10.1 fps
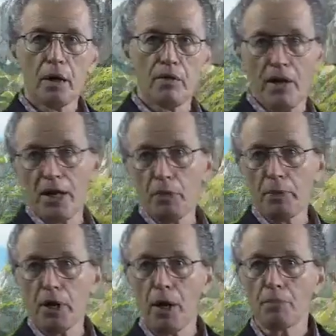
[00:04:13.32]
Then it
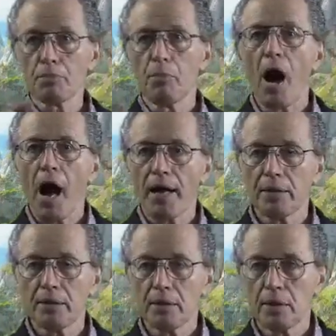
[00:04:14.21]
becomes
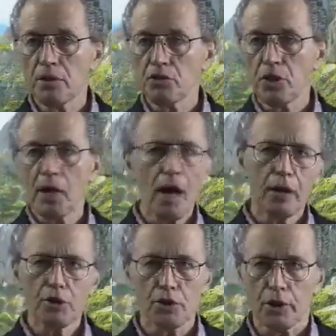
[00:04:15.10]
mind in
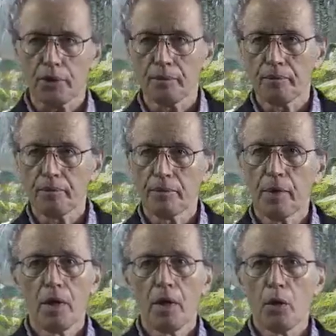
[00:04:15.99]
psychology,
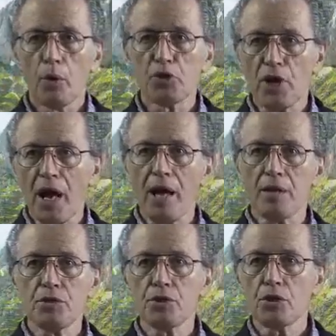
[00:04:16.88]
which
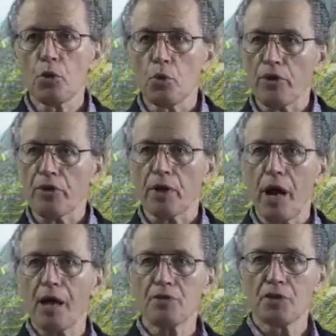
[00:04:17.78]
ends with the
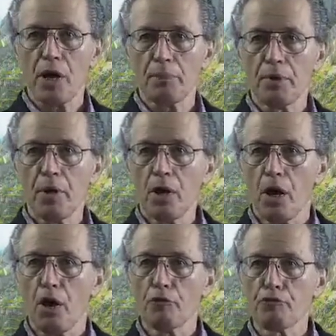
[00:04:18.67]
concept
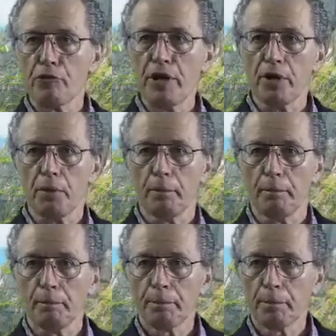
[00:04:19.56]
of freedom,
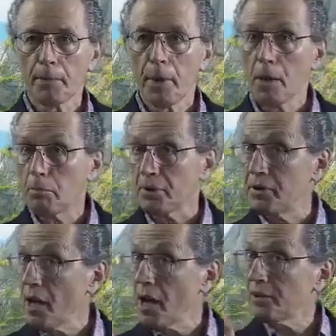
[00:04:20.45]

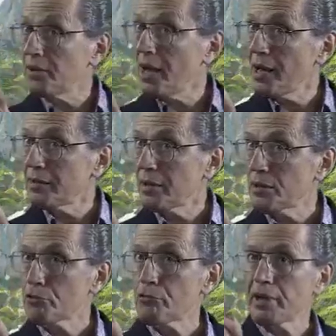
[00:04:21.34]
but not yet
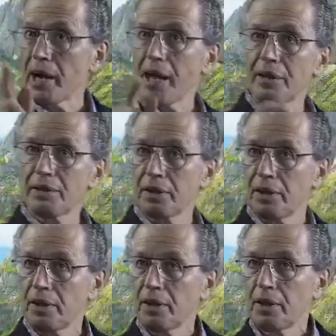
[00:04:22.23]
the
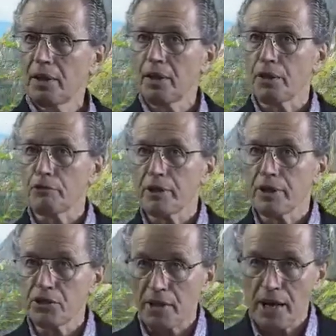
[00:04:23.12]
reality, the
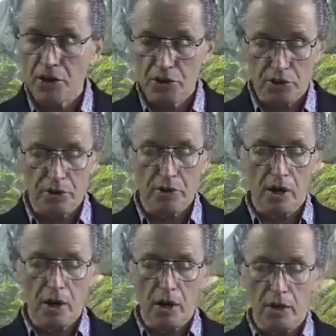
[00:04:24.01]
realization
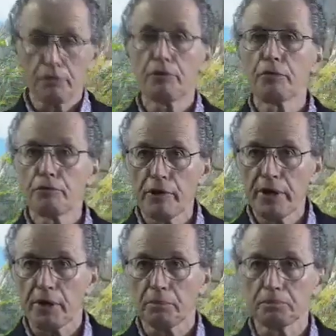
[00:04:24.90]
of
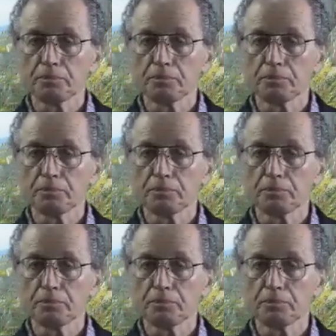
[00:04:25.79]
freedom.